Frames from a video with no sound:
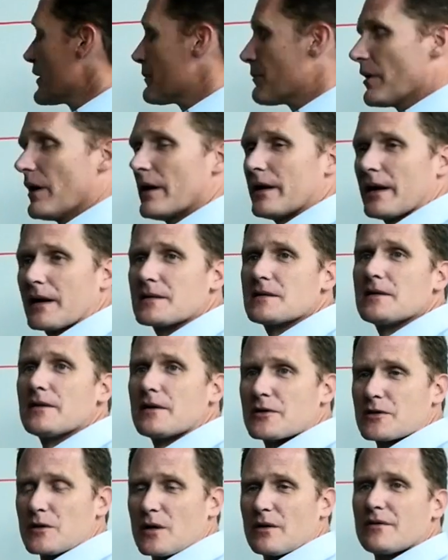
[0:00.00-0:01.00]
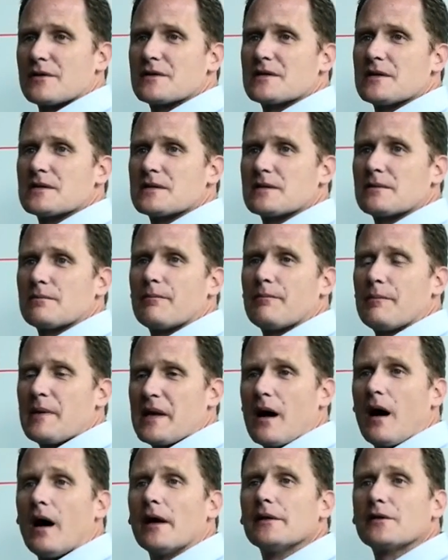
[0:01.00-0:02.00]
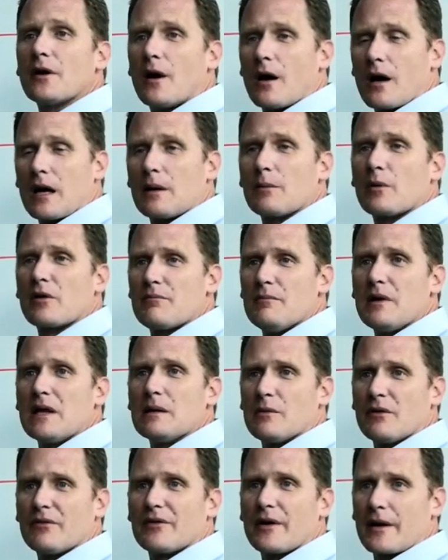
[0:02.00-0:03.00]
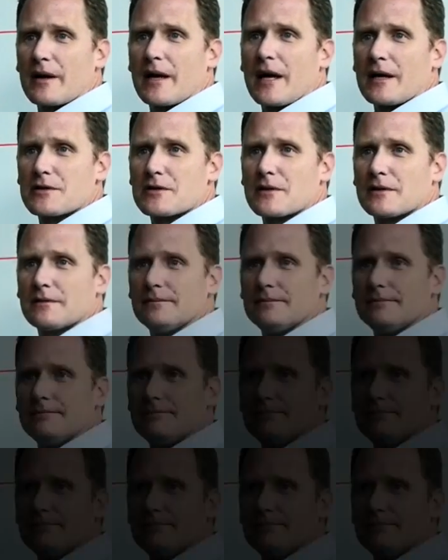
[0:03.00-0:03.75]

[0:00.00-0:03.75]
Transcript: their products and their services be on target with minimal variation.